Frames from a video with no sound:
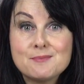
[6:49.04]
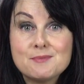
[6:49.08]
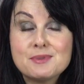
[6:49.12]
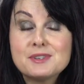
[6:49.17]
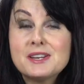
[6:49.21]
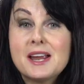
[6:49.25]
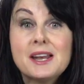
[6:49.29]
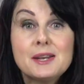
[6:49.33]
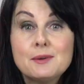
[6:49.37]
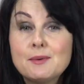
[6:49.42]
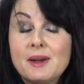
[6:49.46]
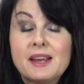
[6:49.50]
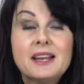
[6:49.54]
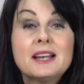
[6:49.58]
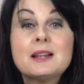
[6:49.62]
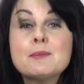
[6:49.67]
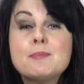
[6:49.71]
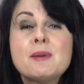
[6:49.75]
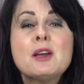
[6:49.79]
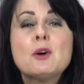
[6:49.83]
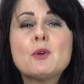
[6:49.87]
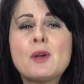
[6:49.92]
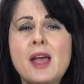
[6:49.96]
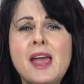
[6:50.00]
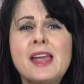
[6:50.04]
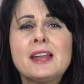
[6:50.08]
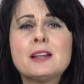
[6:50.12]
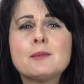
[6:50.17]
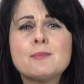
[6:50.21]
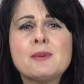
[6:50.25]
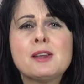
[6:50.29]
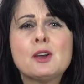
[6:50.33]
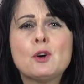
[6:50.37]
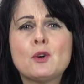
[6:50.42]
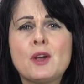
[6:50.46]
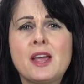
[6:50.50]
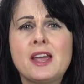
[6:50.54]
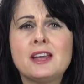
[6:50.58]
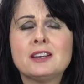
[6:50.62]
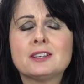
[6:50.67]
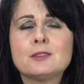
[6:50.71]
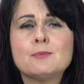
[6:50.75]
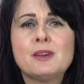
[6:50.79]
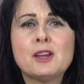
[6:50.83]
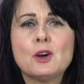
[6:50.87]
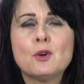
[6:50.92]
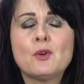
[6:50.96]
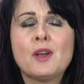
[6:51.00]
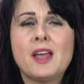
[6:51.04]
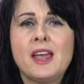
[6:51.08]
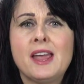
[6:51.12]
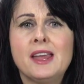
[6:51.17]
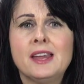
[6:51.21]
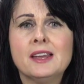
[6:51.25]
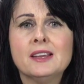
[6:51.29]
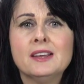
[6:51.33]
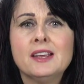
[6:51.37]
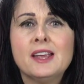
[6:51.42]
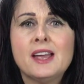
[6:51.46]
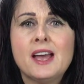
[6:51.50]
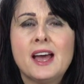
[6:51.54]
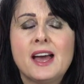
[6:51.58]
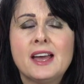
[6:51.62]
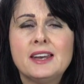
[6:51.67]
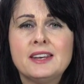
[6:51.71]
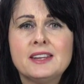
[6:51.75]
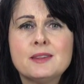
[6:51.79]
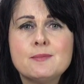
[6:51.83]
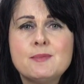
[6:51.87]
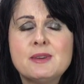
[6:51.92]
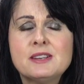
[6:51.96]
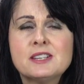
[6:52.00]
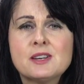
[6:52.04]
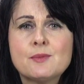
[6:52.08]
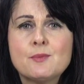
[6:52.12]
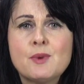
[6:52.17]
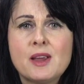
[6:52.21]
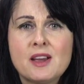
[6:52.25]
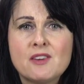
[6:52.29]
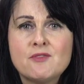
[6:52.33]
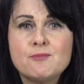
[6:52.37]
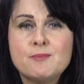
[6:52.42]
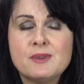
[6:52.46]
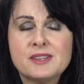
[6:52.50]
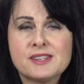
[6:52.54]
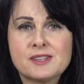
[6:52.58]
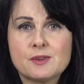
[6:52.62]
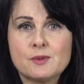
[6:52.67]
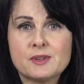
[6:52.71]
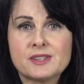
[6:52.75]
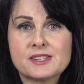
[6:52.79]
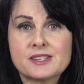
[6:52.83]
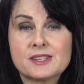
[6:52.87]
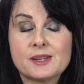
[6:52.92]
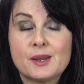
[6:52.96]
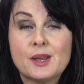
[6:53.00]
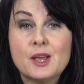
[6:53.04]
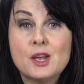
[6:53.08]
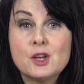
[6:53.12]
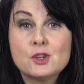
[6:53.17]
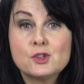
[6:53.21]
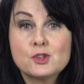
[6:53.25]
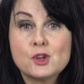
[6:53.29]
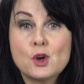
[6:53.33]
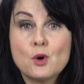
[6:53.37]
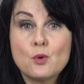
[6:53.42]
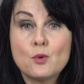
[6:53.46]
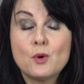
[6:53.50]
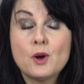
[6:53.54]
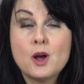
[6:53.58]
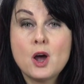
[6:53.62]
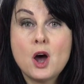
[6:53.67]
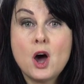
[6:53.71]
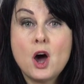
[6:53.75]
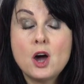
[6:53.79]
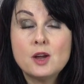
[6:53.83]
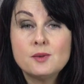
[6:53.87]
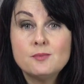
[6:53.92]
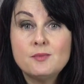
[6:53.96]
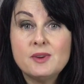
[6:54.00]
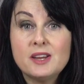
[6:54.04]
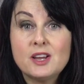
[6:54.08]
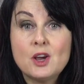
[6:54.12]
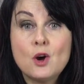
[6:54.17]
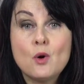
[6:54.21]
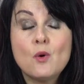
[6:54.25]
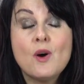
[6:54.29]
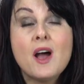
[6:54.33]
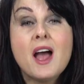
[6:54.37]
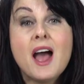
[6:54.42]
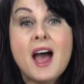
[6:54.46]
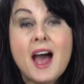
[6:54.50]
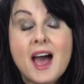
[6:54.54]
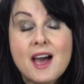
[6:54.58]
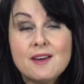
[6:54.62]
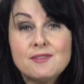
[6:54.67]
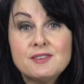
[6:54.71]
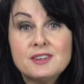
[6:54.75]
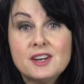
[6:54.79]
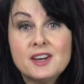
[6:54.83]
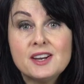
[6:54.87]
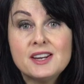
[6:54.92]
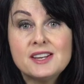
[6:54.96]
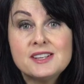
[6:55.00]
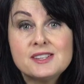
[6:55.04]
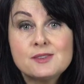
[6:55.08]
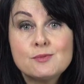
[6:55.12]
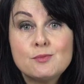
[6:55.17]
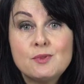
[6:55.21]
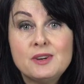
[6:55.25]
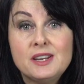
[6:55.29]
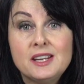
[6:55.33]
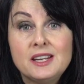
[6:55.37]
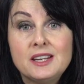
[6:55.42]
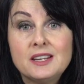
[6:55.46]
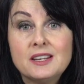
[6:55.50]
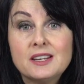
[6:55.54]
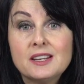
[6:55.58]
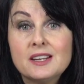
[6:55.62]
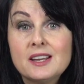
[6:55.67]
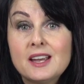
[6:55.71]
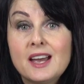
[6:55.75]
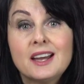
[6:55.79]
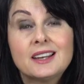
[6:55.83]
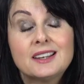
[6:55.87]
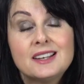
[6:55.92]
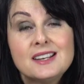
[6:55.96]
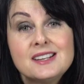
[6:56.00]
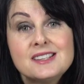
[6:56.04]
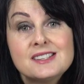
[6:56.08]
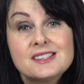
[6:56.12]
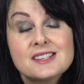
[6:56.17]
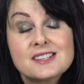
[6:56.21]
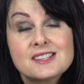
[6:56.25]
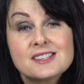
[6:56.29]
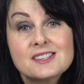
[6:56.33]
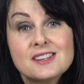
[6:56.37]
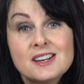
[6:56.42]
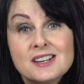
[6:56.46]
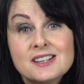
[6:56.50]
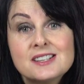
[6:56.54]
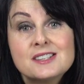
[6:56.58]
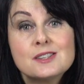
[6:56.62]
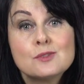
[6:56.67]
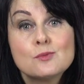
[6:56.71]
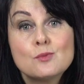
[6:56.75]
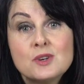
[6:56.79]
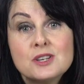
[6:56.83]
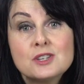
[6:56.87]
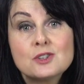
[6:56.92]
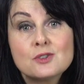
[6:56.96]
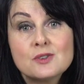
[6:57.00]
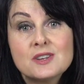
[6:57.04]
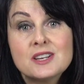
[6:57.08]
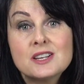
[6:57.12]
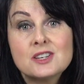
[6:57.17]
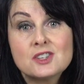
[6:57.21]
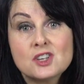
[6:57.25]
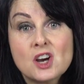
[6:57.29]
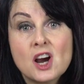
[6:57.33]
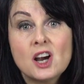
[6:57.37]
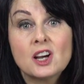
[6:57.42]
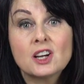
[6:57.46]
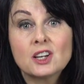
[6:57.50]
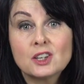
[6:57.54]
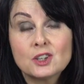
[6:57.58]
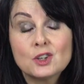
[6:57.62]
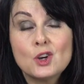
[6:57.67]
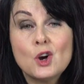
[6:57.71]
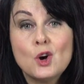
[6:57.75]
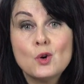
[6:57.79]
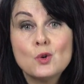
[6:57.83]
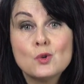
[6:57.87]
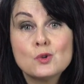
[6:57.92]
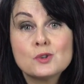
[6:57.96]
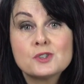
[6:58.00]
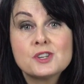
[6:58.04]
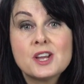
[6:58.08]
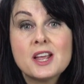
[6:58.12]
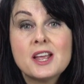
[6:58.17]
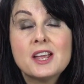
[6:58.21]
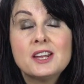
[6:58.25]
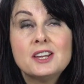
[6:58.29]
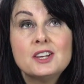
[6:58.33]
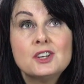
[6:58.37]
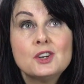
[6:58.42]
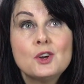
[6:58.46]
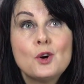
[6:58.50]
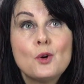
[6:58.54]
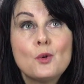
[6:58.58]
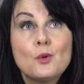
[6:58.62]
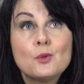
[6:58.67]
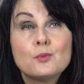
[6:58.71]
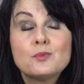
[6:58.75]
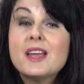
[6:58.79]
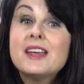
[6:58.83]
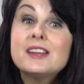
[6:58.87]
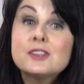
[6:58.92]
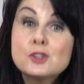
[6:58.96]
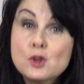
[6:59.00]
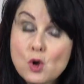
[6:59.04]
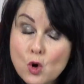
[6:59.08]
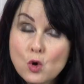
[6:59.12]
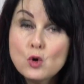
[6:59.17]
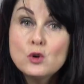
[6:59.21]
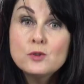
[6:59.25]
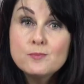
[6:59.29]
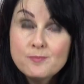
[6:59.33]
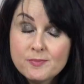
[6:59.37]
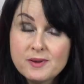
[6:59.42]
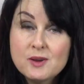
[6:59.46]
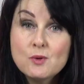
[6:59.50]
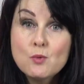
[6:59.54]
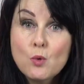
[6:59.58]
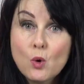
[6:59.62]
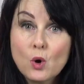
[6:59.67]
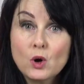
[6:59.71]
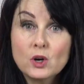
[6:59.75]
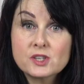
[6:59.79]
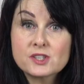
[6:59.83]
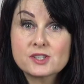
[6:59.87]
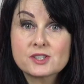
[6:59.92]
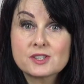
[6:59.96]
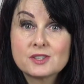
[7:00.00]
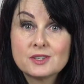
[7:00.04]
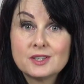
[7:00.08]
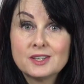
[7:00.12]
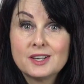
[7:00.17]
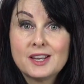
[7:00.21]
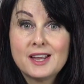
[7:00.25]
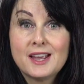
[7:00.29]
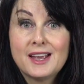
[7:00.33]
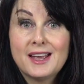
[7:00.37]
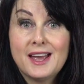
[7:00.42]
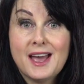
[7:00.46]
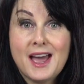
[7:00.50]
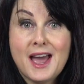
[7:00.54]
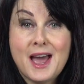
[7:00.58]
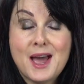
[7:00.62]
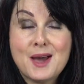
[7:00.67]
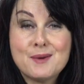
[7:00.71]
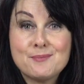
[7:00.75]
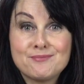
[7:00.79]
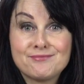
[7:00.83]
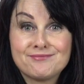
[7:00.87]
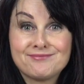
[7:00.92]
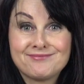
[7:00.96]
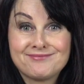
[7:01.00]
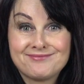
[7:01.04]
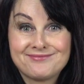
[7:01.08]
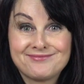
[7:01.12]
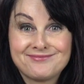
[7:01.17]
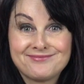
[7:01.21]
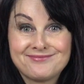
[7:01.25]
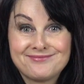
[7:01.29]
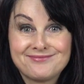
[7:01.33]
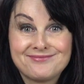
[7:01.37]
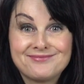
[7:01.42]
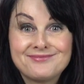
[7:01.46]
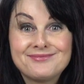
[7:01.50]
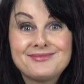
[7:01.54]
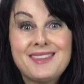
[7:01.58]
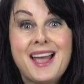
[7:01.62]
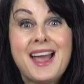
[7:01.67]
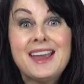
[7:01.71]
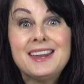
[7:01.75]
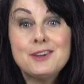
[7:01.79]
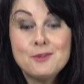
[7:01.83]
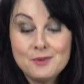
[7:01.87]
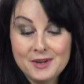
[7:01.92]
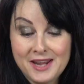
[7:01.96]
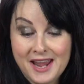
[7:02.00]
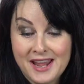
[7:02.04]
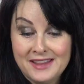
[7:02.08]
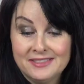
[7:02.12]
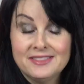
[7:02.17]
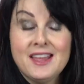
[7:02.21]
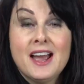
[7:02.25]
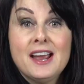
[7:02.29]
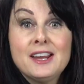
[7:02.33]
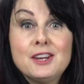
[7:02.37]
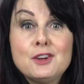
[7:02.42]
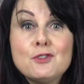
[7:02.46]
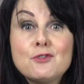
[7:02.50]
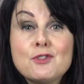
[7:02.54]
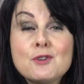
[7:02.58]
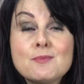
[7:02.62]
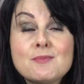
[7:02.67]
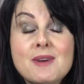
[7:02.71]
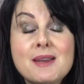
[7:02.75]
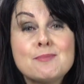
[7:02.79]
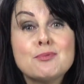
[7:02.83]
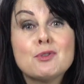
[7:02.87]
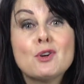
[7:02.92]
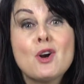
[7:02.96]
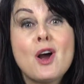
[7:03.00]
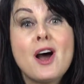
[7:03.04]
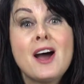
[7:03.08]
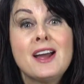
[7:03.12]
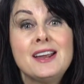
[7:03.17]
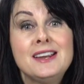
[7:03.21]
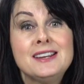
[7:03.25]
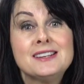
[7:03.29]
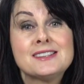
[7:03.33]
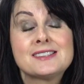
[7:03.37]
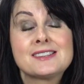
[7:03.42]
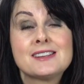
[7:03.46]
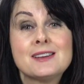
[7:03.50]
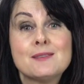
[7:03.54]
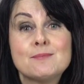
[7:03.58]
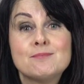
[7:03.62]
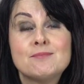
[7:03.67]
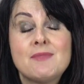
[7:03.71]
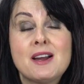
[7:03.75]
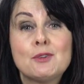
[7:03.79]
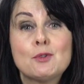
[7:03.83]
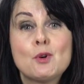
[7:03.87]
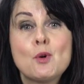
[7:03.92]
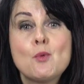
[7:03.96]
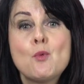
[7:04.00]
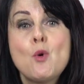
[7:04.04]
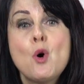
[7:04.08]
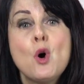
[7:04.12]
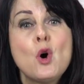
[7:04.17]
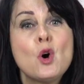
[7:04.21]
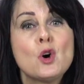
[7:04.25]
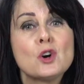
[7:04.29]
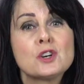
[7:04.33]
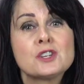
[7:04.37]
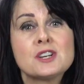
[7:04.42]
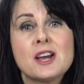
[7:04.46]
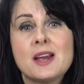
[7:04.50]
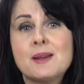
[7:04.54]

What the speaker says: But anyway, it'll be okay, it'll be okay, it'll be okay. And in the meantime, we have biscuits. So on we go. Have a nice week. At least it's nice and wintry and dark and cold. You know, things could be worse. Thank you again. Thank you for my prize, my reward.